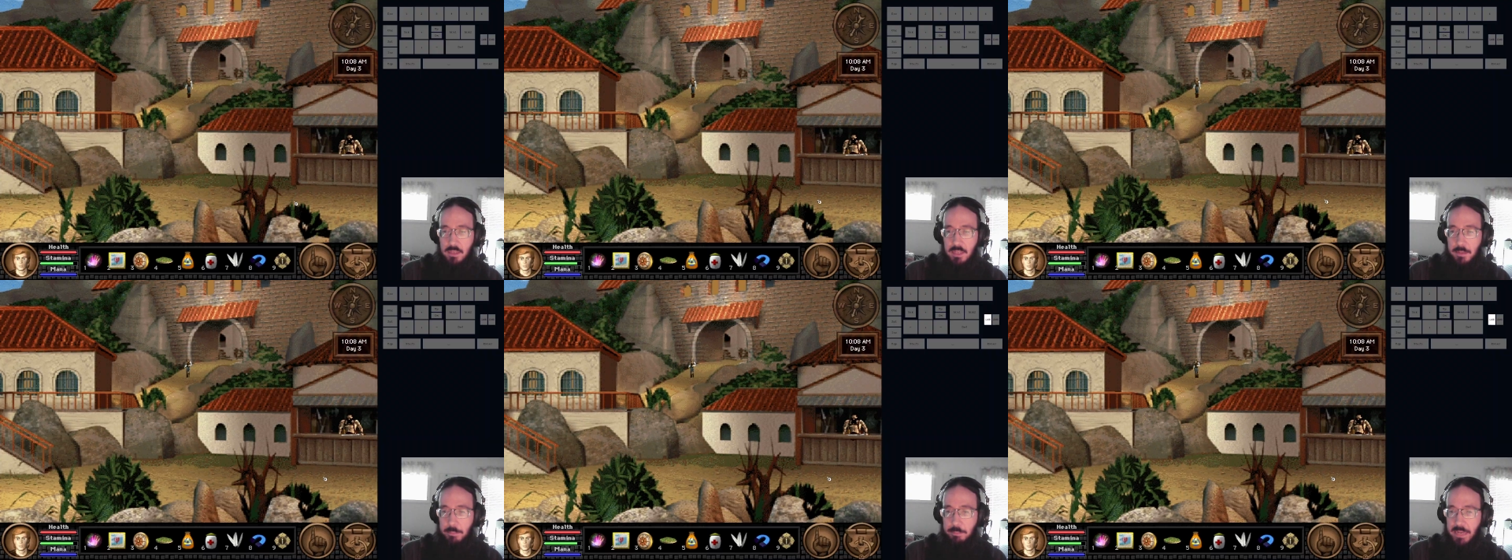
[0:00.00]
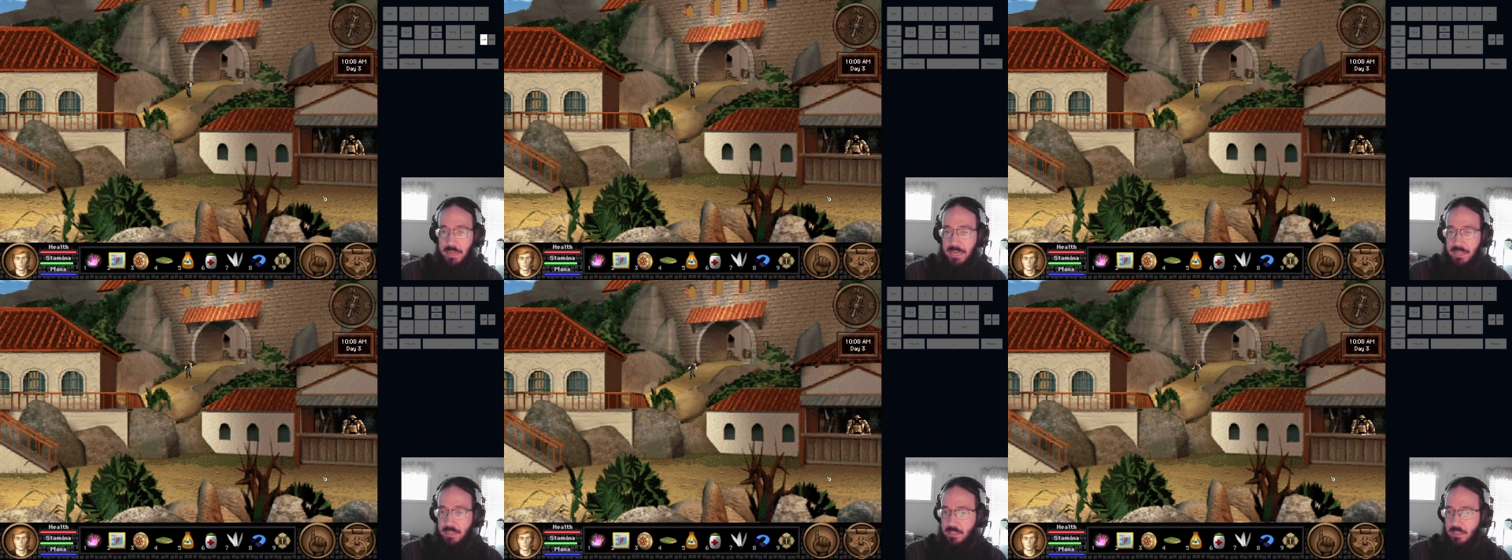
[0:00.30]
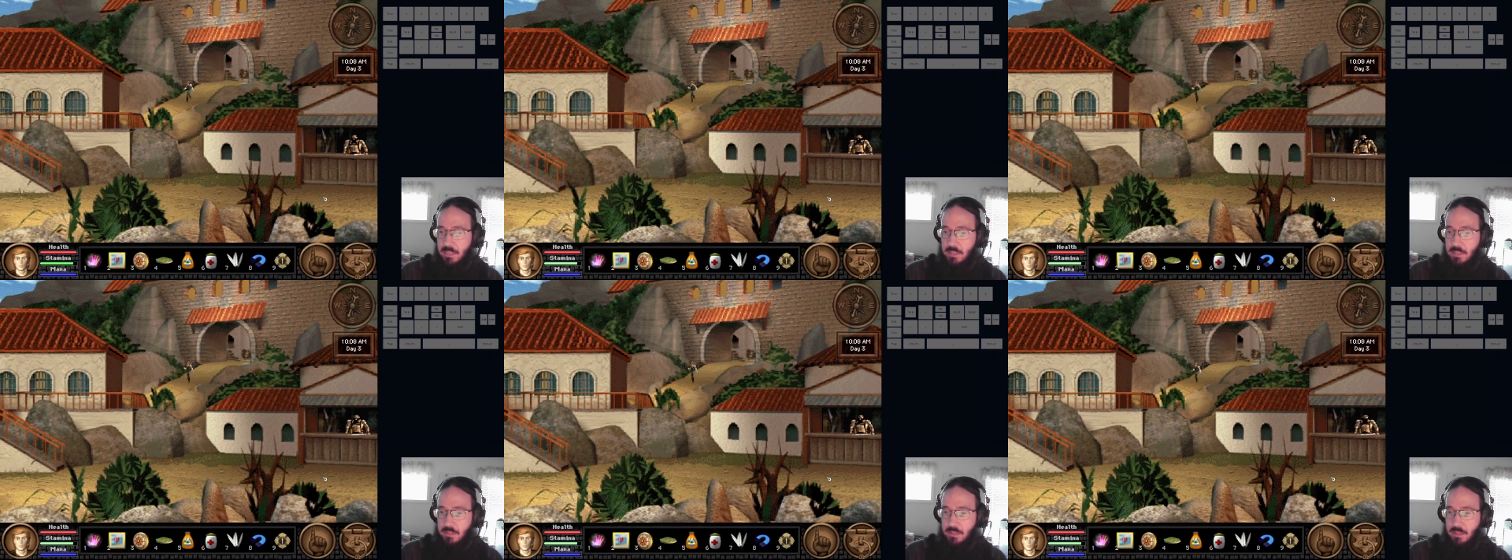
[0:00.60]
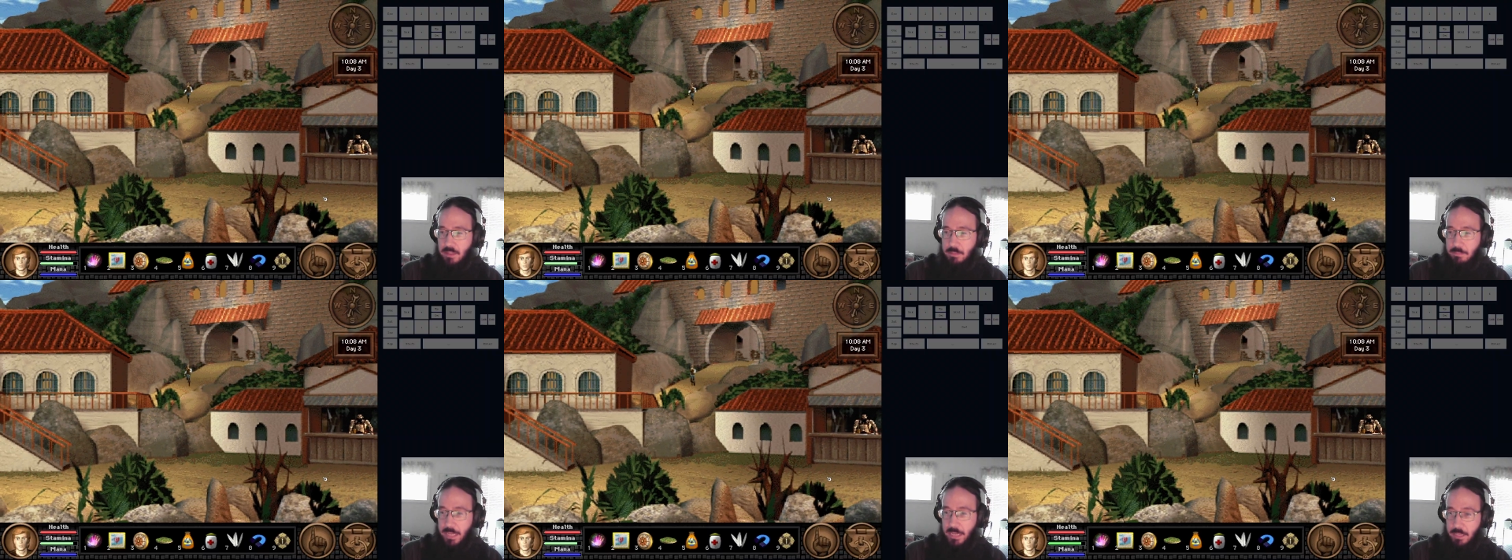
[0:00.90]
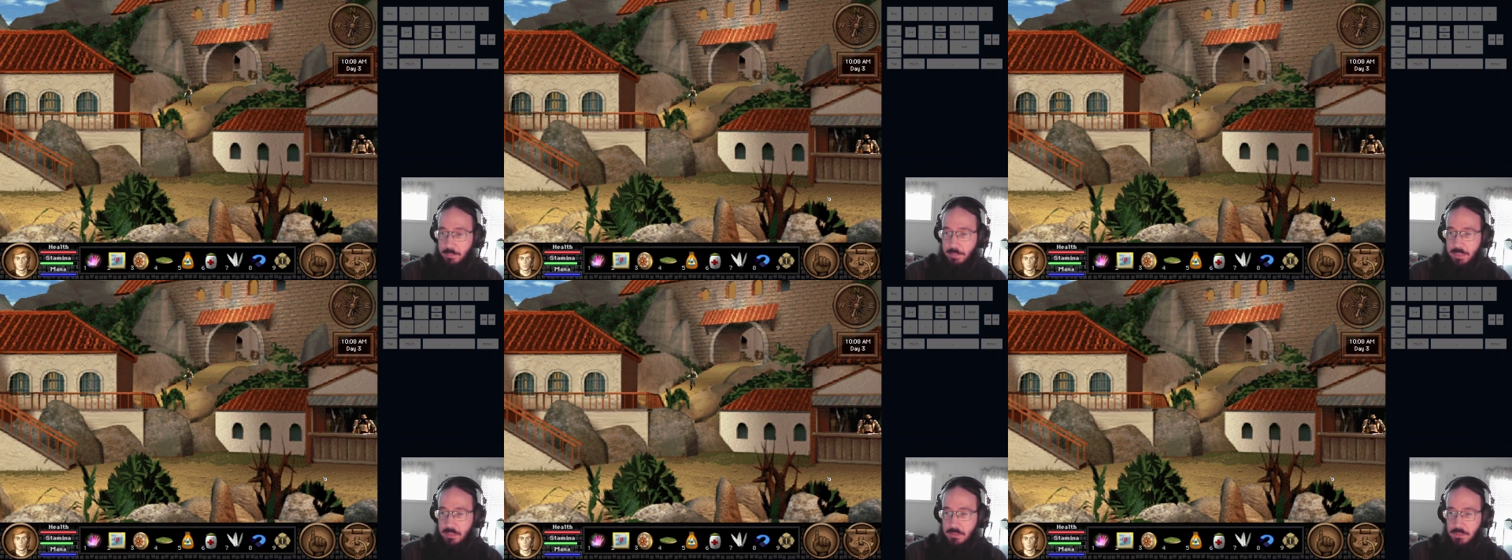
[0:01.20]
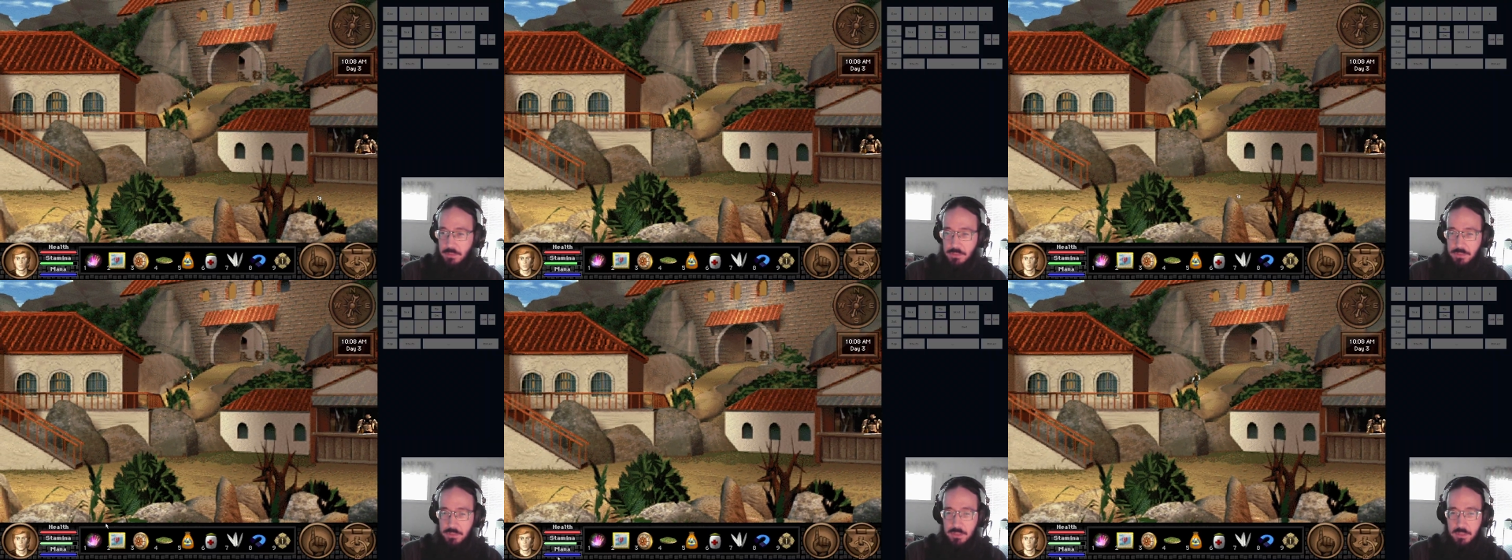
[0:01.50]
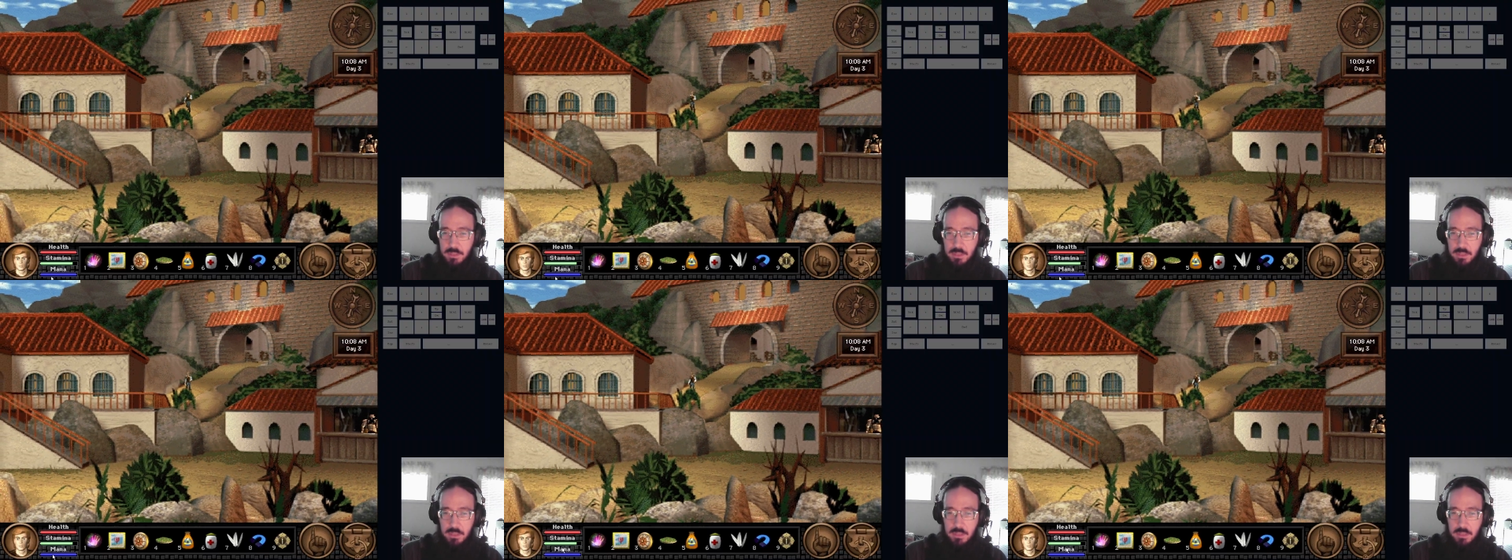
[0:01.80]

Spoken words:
buying healing and mana pills.